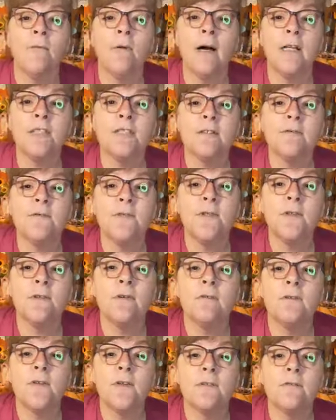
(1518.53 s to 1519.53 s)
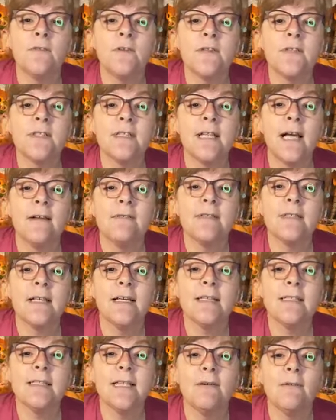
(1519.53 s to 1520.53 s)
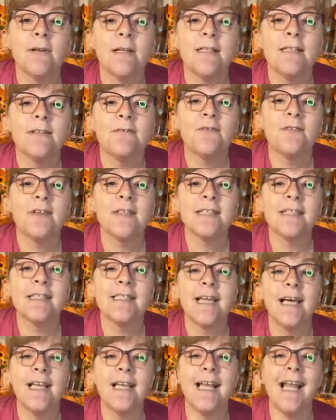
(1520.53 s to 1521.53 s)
Watch a few of your 3 slides last night. What a difference.